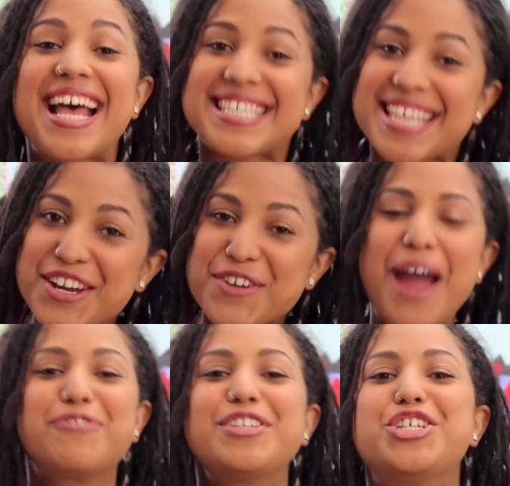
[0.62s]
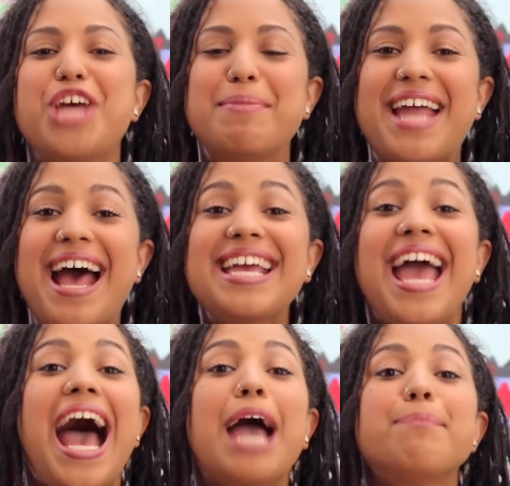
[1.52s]
Vanessa the Crafty Gemini.
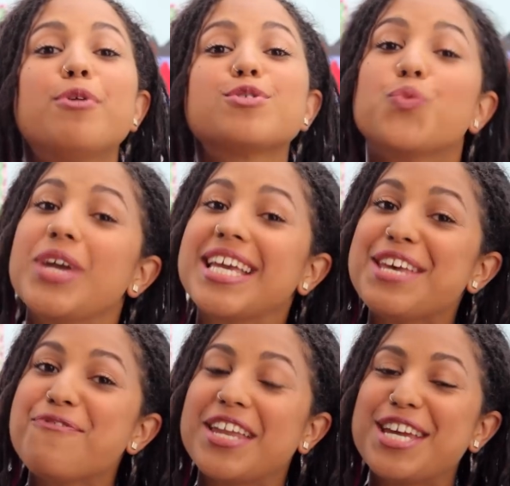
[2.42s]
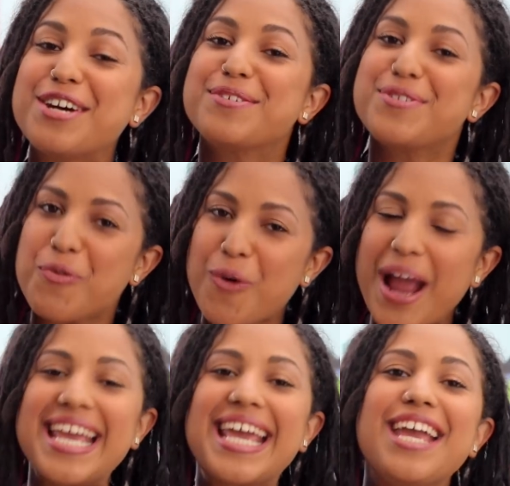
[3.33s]
I post weekly videos
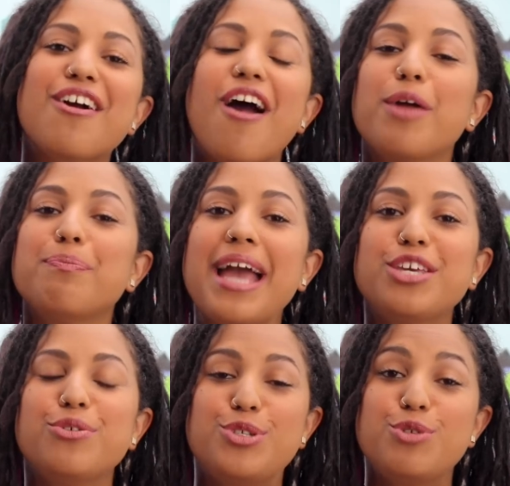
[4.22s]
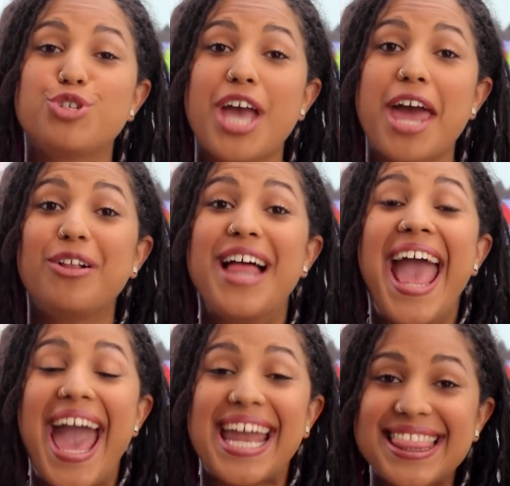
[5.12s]
right here on my YouTube channel
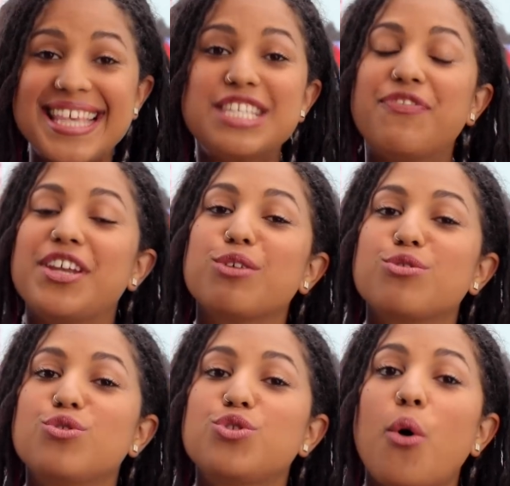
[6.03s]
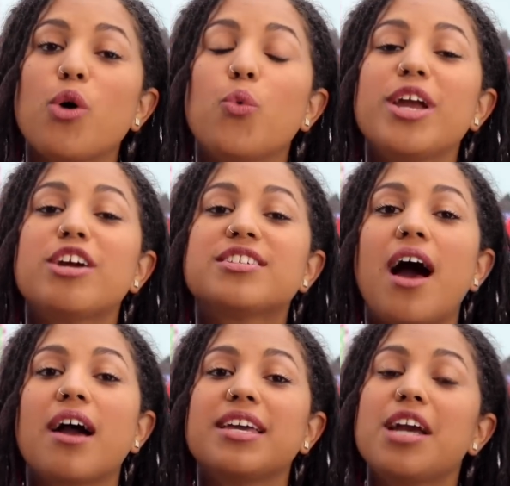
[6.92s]
and in this video tutorial we're
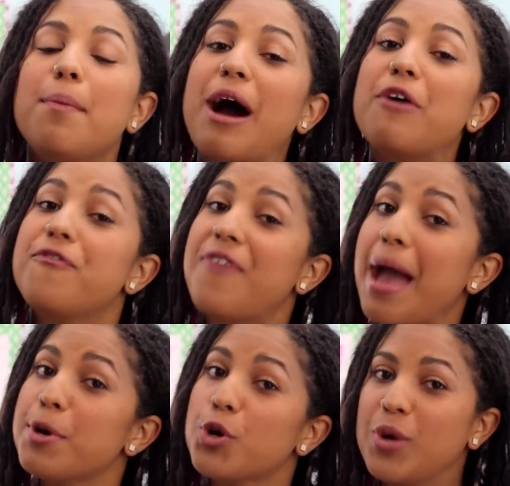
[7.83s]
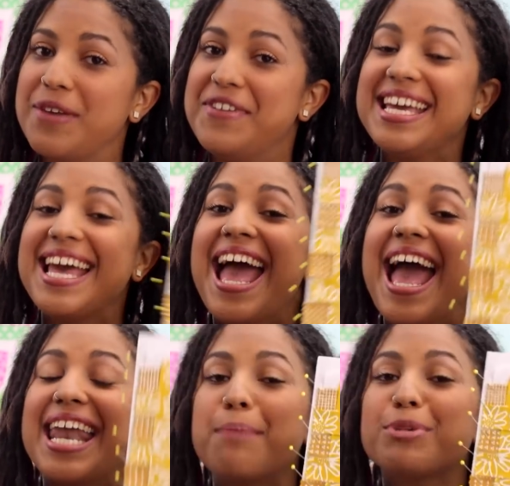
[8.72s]
talking about fabric weaving
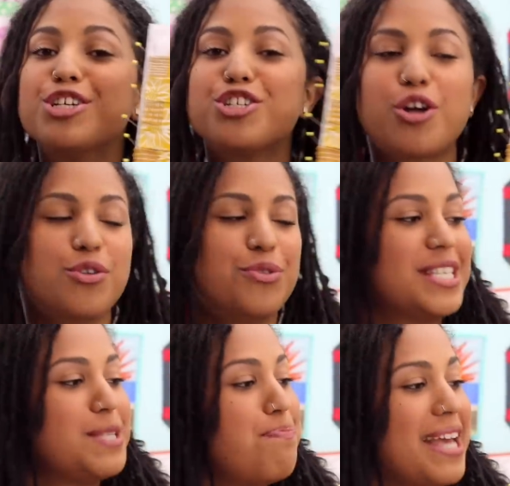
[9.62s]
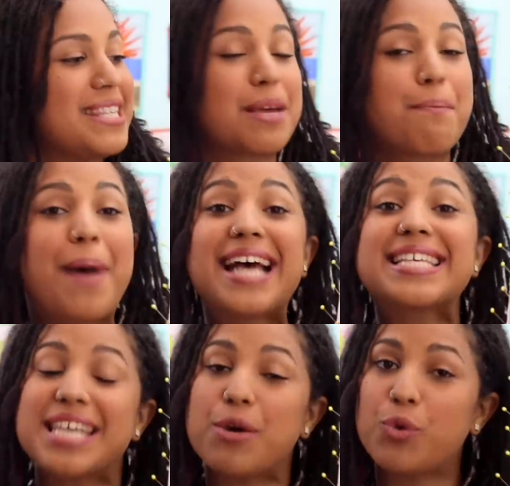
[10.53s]
and I'm going to show you this basic
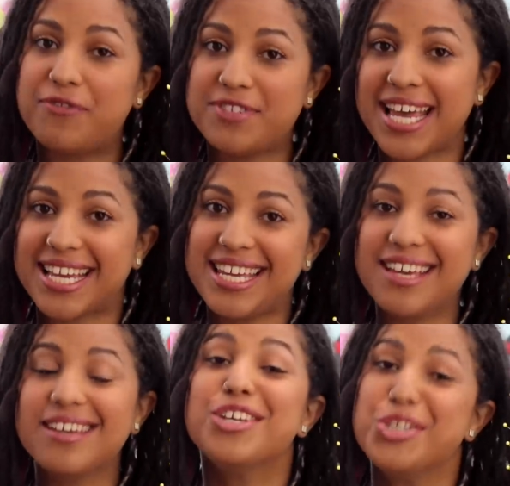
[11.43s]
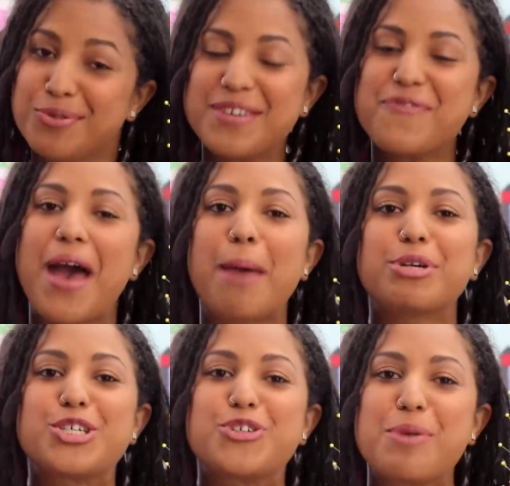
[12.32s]
basket weave technique using
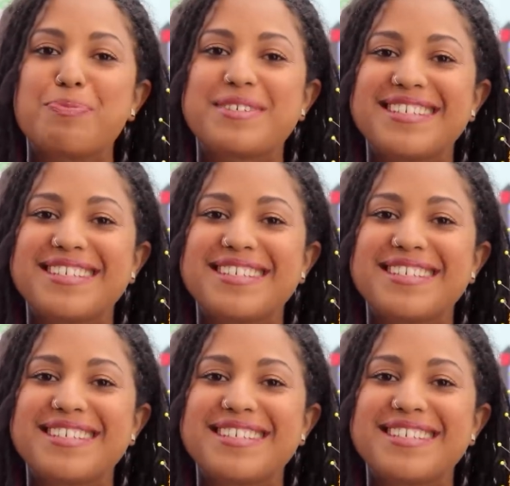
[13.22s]
fabric strips.